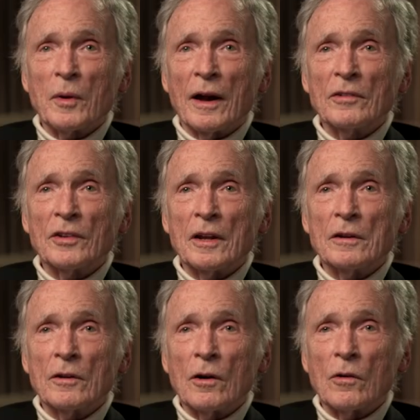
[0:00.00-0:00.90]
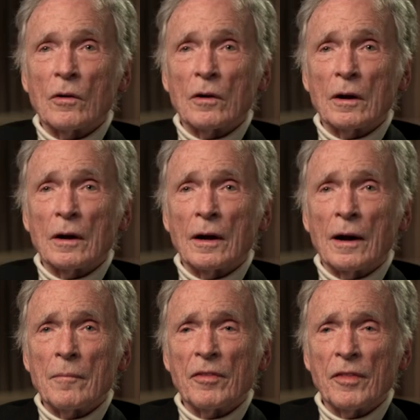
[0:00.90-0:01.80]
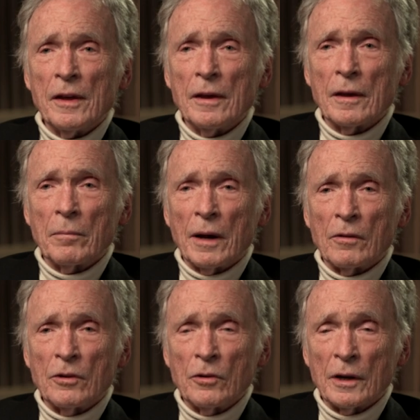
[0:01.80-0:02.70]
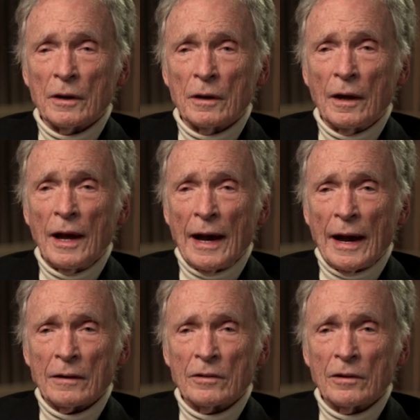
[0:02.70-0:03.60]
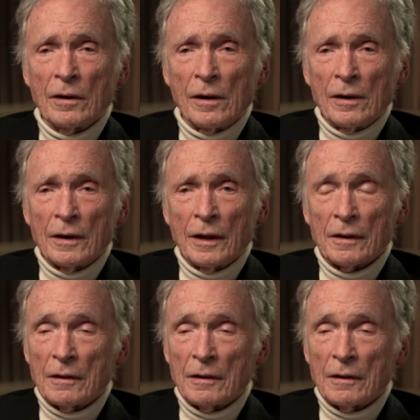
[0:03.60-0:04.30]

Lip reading: when I said, you know, I'm thinking about doing an act at a